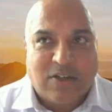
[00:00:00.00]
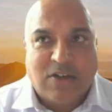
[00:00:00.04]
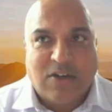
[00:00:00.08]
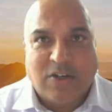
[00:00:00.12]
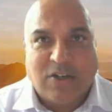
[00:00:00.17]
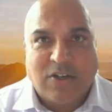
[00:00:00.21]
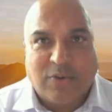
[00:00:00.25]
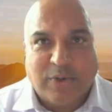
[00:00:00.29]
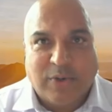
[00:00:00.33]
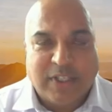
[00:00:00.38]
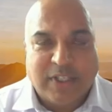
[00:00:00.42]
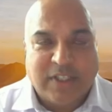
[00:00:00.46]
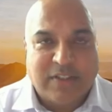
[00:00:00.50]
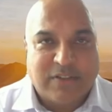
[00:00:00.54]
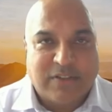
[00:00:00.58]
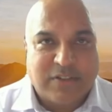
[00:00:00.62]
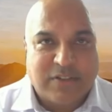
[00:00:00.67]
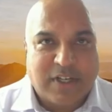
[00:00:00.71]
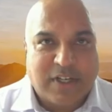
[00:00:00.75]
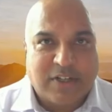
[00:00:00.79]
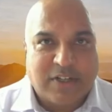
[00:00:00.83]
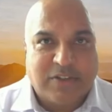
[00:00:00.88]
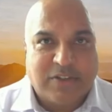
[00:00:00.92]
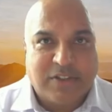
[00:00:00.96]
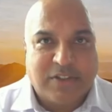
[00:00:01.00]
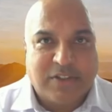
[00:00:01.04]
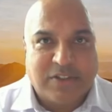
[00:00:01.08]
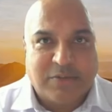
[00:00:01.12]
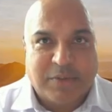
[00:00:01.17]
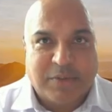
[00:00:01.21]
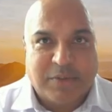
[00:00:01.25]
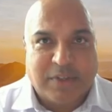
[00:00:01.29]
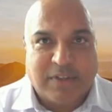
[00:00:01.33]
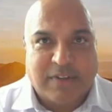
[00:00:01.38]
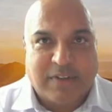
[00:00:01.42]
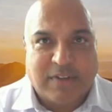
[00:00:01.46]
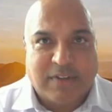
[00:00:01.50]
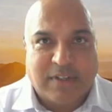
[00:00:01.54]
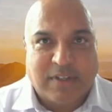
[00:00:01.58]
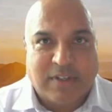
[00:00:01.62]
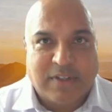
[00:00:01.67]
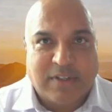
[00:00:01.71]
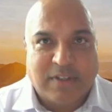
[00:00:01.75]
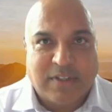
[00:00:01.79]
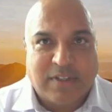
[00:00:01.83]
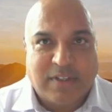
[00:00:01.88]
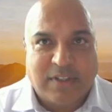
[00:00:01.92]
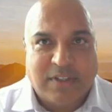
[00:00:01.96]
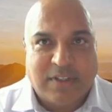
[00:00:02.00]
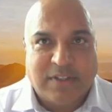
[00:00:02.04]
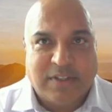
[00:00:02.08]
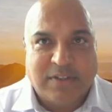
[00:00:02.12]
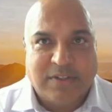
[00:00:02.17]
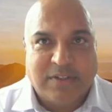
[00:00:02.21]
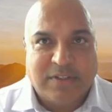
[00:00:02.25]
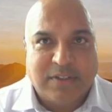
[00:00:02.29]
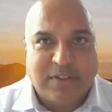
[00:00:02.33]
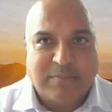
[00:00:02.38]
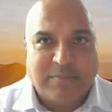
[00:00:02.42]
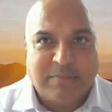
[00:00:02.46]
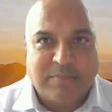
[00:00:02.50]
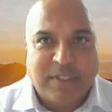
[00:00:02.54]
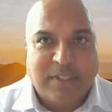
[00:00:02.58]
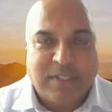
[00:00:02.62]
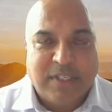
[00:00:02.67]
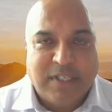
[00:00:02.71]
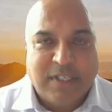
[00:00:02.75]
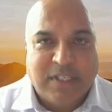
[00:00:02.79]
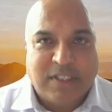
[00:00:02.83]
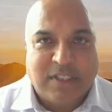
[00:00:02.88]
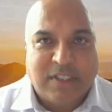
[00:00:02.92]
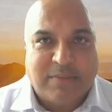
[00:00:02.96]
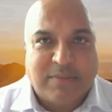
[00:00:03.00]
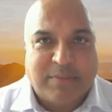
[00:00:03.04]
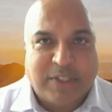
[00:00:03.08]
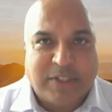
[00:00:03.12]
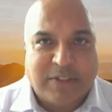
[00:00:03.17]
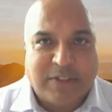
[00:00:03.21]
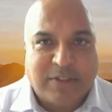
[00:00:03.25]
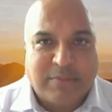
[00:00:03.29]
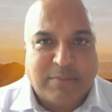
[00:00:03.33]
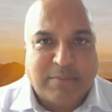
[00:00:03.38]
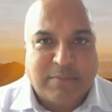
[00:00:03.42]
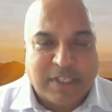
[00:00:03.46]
ongoing discussions with, some other